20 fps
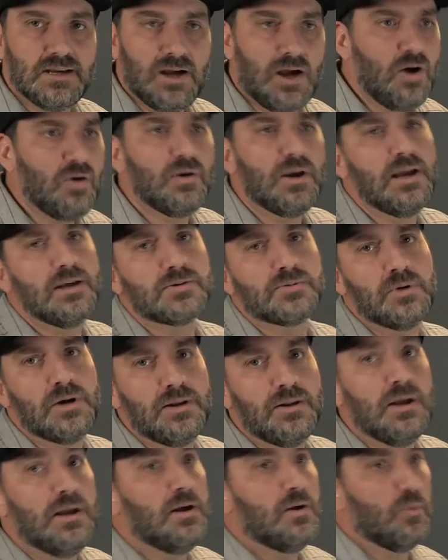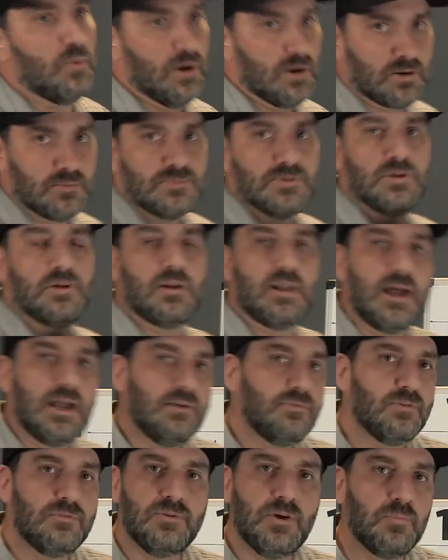that, oh, guess what? Welcome to a
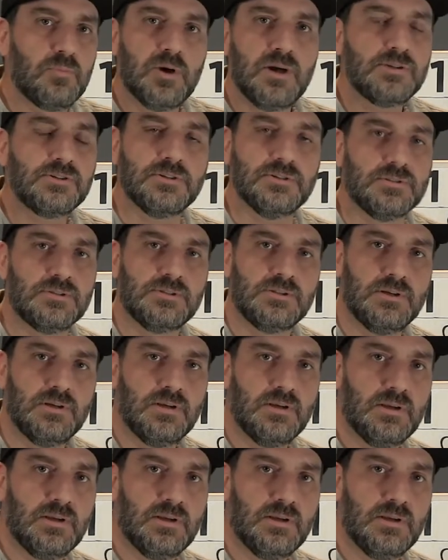life of no pressures.